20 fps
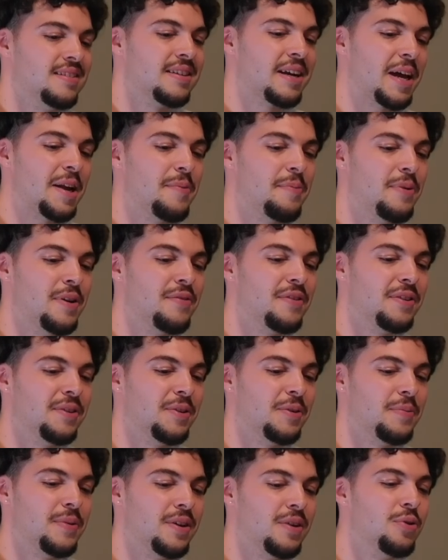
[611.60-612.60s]
To yeah. kind of pivot a
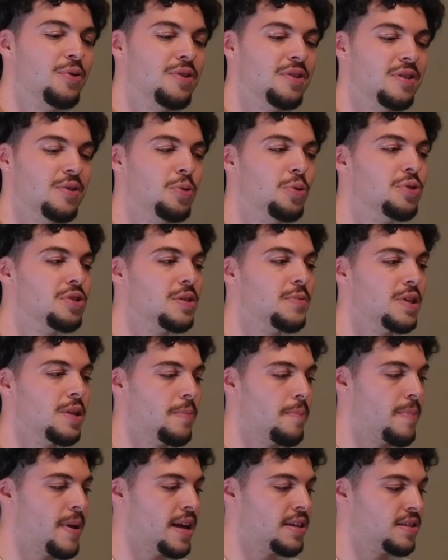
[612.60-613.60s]
little bit, who are, who are some of the
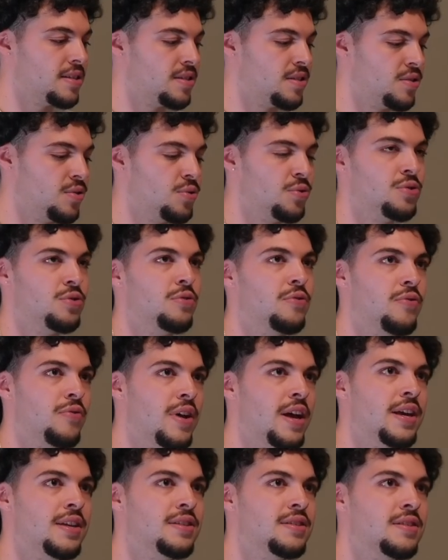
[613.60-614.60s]
best dudes you've
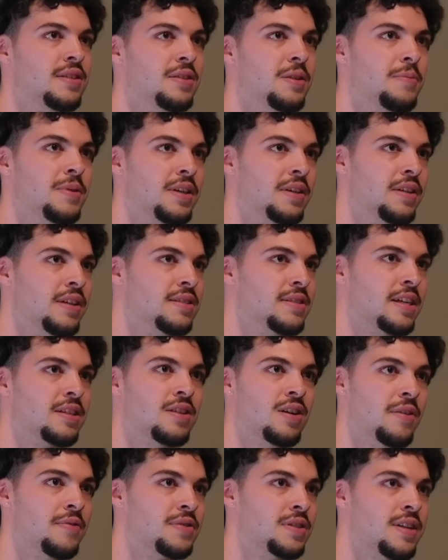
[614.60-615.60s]
faced in the big leagues, like
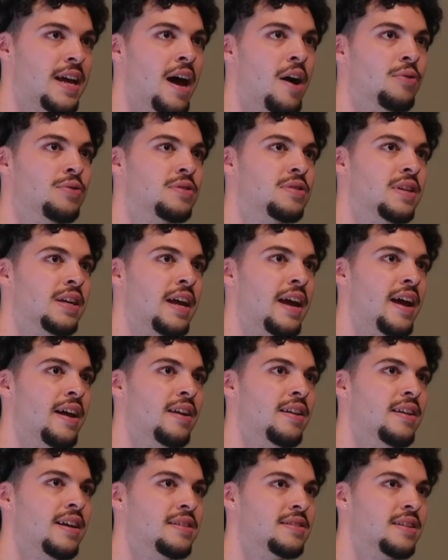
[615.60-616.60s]
toughest outs to
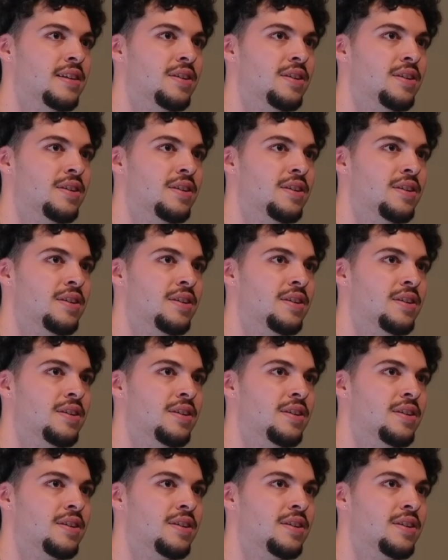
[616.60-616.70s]
get as